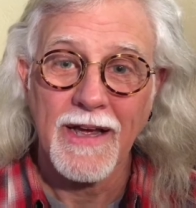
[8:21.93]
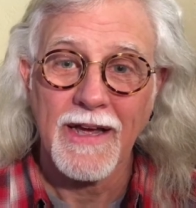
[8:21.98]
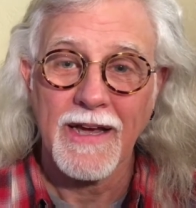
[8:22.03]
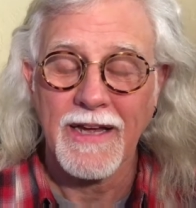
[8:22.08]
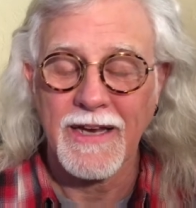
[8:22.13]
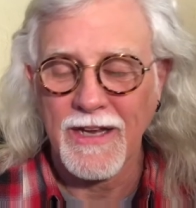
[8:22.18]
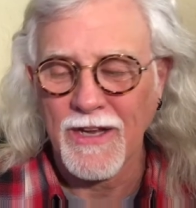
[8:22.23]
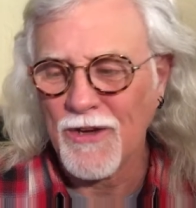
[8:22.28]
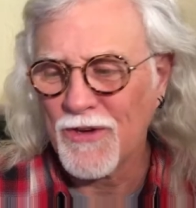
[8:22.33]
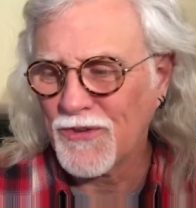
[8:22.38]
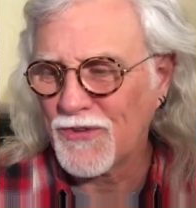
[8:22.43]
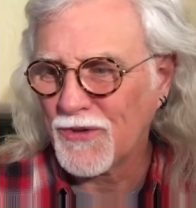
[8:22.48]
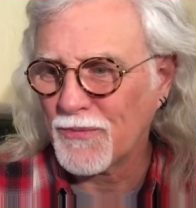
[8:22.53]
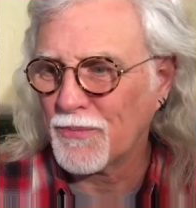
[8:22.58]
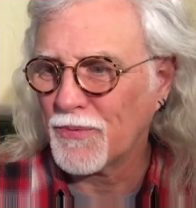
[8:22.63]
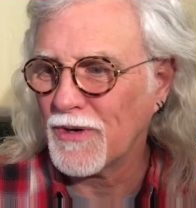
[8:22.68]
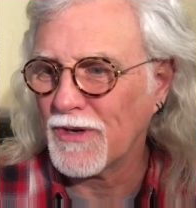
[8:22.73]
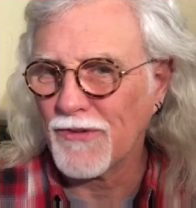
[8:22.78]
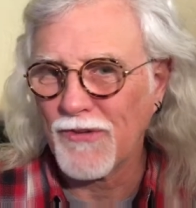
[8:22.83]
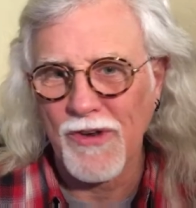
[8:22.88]
And he goes to
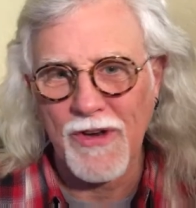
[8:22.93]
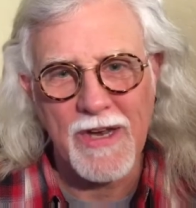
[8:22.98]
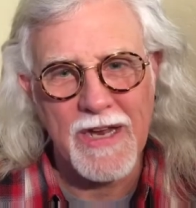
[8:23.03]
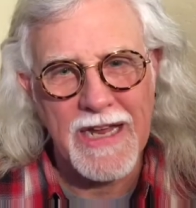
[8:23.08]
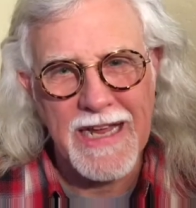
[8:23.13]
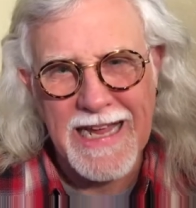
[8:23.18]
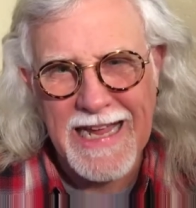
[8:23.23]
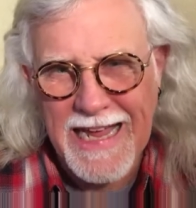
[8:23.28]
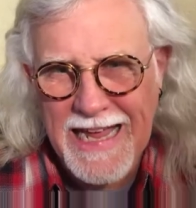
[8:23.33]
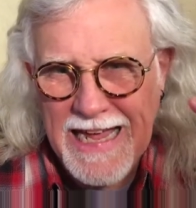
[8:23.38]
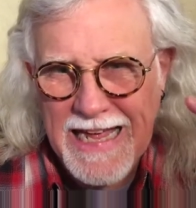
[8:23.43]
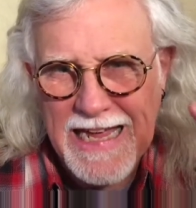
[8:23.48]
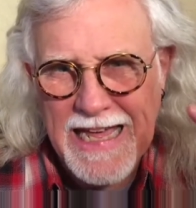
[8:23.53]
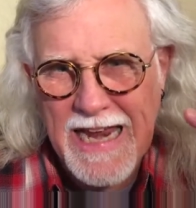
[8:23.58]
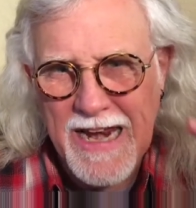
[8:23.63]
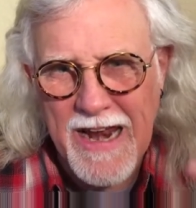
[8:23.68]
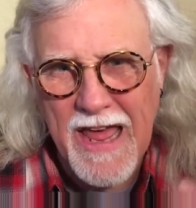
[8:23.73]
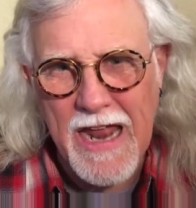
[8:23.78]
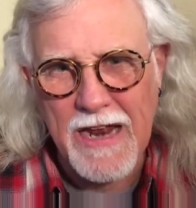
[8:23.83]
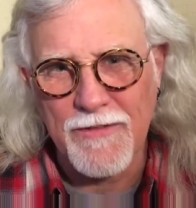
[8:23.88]
prison and he can't get
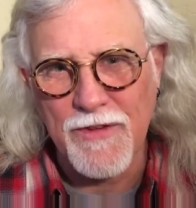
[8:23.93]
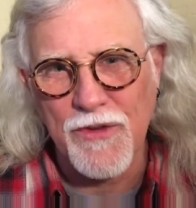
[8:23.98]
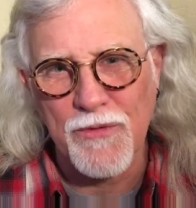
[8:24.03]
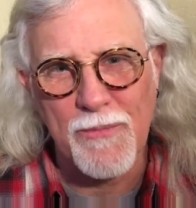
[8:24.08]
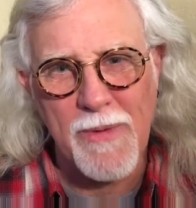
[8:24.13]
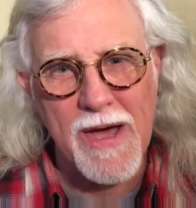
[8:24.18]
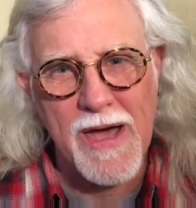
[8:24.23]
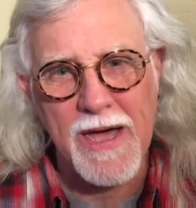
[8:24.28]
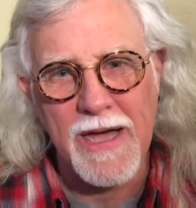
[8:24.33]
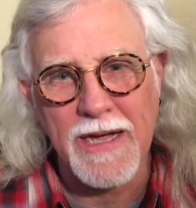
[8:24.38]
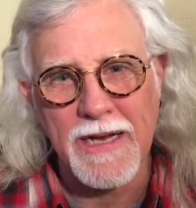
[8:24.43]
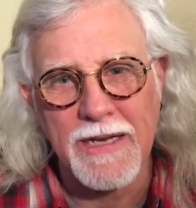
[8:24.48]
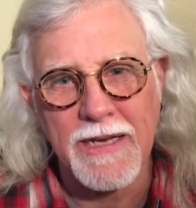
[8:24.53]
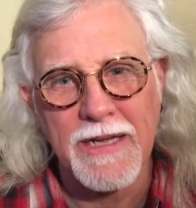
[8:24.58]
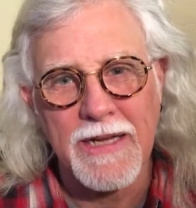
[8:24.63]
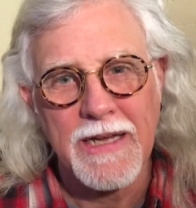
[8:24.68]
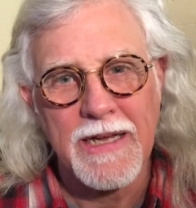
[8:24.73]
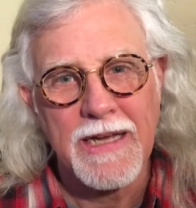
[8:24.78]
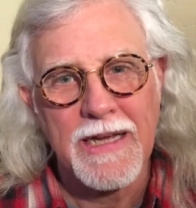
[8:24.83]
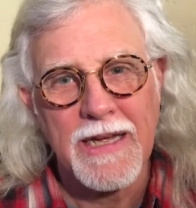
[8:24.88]
it out of his mind
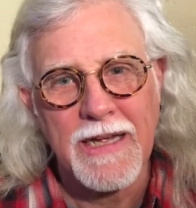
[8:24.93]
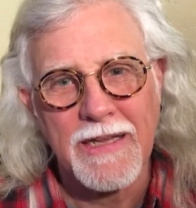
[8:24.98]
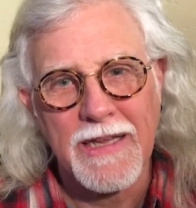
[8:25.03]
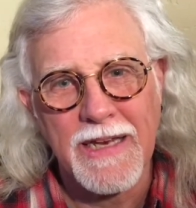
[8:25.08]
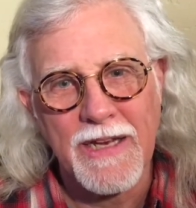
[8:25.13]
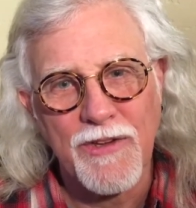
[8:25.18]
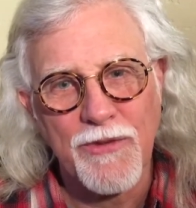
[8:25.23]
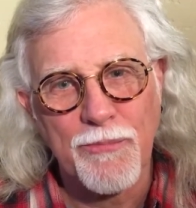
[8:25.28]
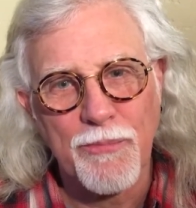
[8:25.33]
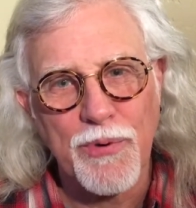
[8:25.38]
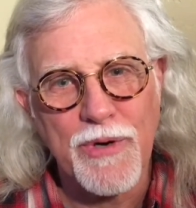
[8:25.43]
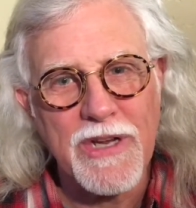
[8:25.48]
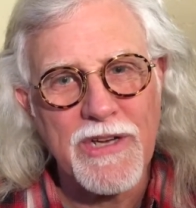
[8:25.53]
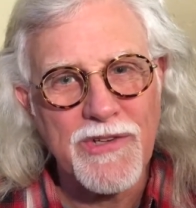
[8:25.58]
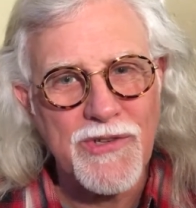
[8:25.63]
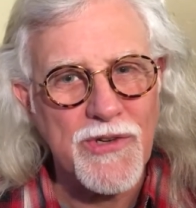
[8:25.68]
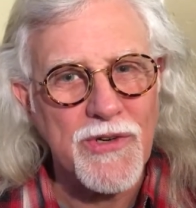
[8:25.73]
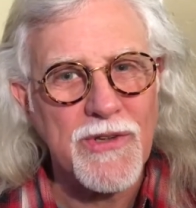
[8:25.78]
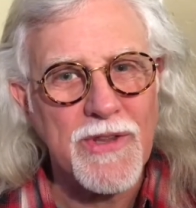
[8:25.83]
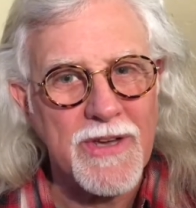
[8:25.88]
that he's pretty
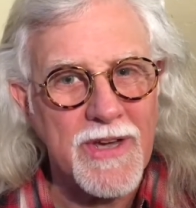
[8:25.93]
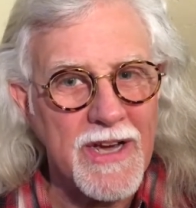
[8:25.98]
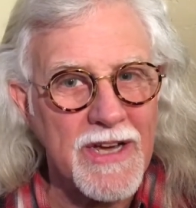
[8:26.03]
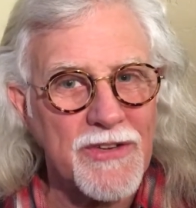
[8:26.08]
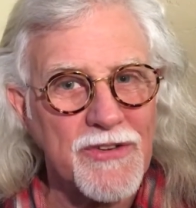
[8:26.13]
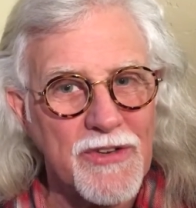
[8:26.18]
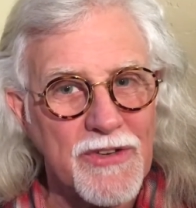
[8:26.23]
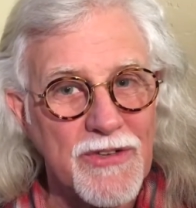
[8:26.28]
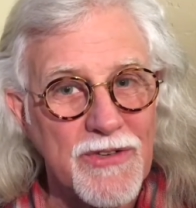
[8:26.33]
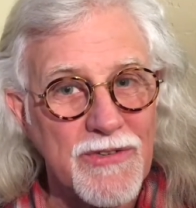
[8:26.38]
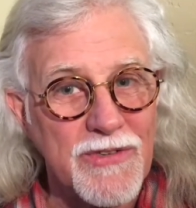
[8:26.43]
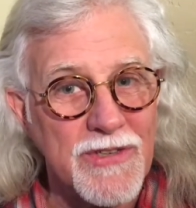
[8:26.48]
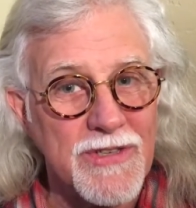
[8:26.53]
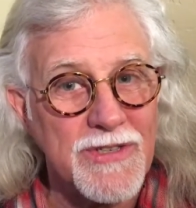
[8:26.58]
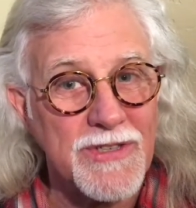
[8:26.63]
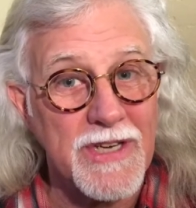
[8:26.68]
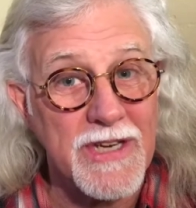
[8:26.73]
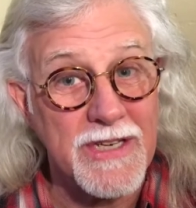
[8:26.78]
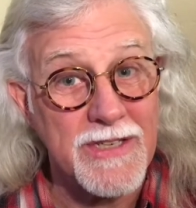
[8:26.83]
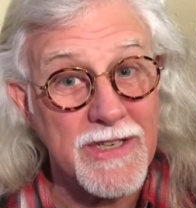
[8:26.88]
sure the Constitution
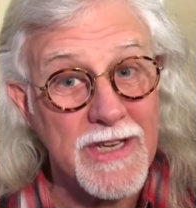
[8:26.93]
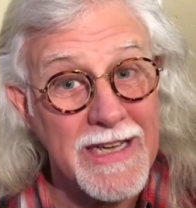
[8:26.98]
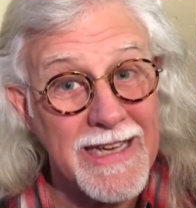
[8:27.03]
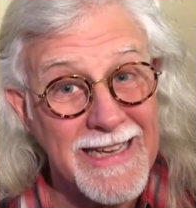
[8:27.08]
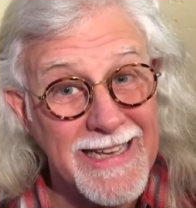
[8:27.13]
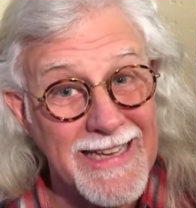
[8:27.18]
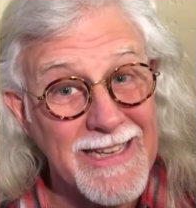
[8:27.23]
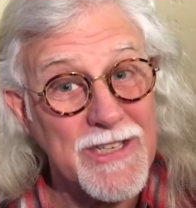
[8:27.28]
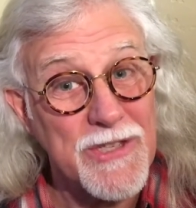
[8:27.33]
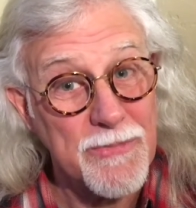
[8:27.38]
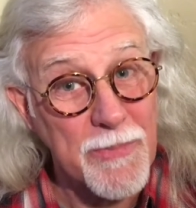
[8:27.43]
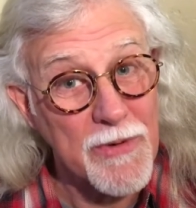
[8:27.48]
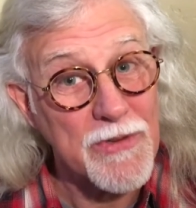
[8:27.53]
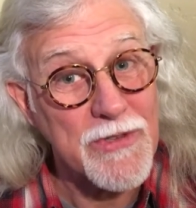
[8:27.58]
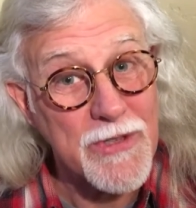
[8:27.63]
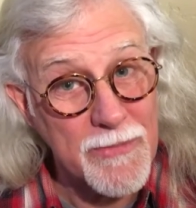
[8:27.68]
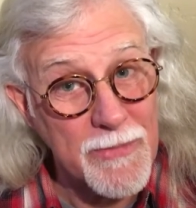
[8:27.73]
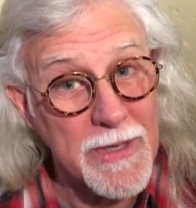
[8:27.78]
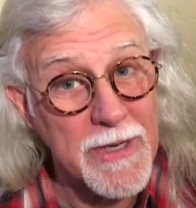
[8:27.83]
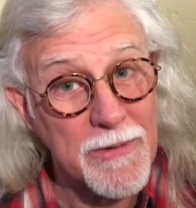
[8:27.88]
says he's
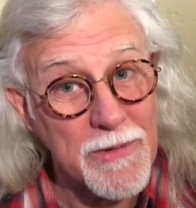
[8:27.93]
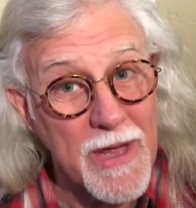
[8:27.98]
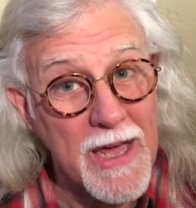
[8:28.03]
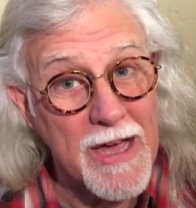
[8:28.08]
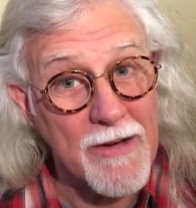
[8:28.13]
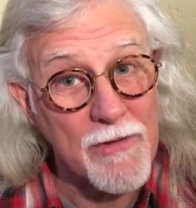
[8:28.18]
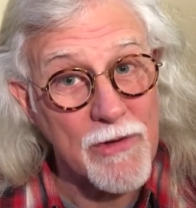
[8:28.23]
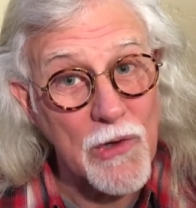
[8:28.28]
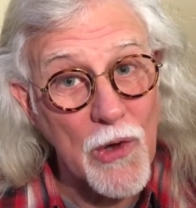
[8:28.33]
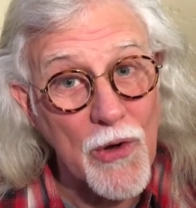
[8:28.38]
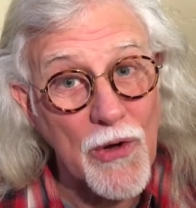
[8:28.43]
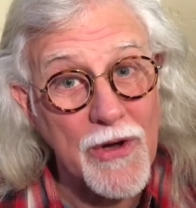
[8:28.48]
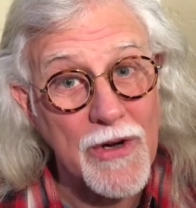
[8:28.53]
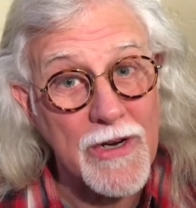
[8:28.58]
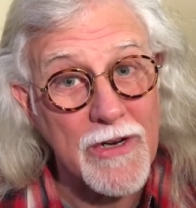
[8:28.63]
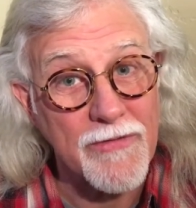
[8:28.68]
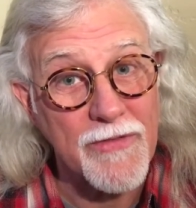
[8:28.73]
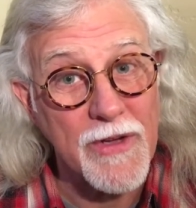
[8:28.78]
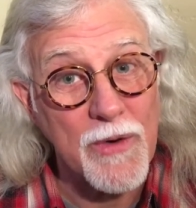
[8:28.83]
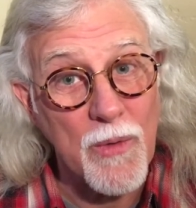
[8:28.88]
supposed to be able to have a
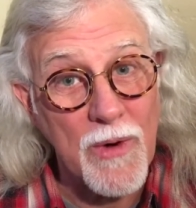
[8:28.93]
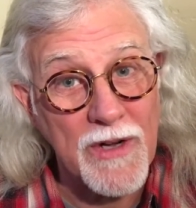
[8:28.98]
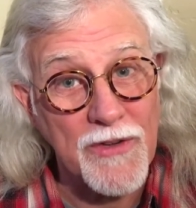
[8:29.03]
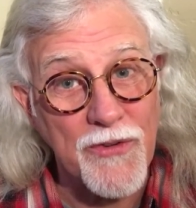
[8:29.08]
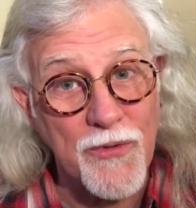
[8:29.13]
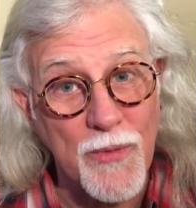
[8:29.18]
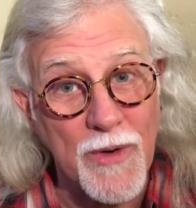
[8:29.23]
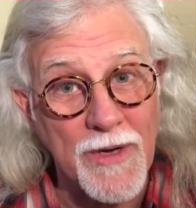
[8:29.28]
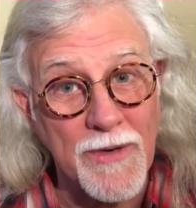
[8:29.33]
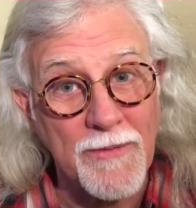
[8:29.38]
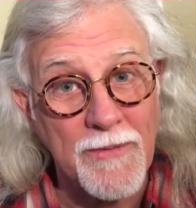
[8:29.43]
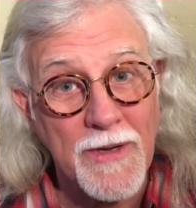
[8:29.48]
lawyer if he wants one.